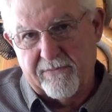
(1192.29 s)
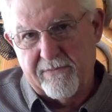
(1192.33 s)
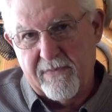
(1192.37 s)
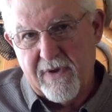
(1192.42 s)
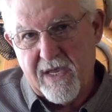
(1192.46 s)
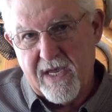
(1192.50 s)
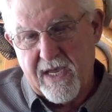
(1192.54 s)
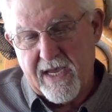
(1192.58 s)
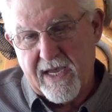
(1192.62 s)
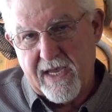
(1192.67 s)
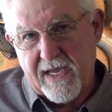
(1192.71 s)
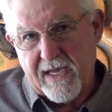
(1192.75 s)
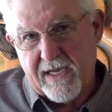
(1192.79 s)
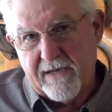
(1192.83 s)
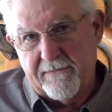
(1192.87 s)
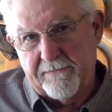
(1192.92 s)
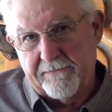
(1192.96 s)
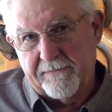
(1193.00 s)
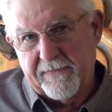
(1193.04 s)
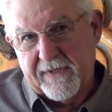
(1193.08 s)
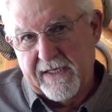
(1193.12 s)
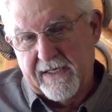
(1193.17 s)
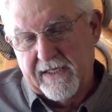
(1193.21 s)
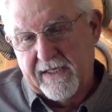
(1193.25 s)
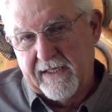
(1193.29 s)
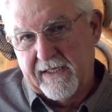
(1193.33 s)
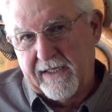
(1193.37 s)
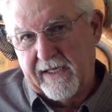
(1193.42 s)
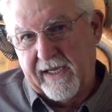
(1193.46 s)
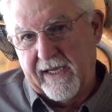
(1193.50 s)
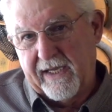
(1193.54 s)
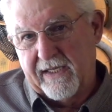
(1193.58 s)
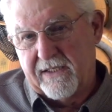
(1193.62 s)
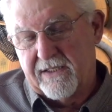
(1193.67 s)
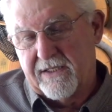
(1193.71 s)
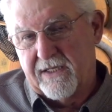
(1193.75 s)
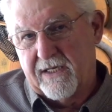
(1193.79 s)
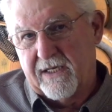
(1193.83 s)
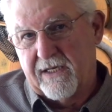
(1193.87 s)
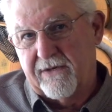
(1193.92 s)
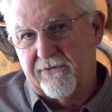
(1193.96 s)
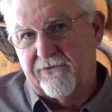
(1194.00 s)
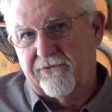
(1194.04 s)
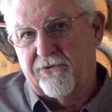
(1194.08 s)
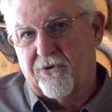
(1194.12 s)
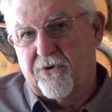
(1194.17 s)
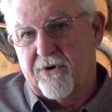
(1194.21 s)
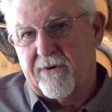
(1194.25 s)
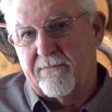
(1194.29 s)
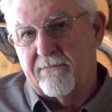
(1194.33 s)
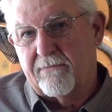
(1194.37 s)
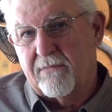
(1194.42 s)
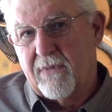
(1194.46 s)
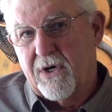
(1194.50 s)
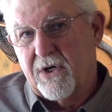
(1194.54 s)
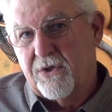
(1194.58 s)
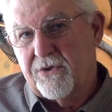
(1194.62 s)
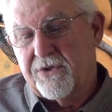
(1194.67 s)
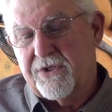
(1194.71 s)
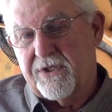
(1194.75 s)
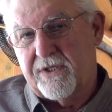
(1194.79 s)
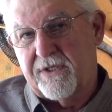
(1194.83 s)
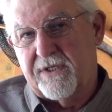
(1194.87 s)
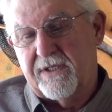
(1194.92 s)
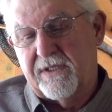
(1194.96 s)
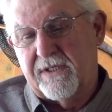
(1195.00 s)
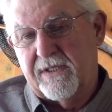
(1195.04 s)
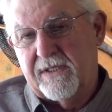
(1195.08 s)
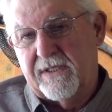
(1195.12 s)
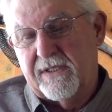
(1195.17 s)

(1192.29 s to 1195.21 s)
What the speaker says: me and done for most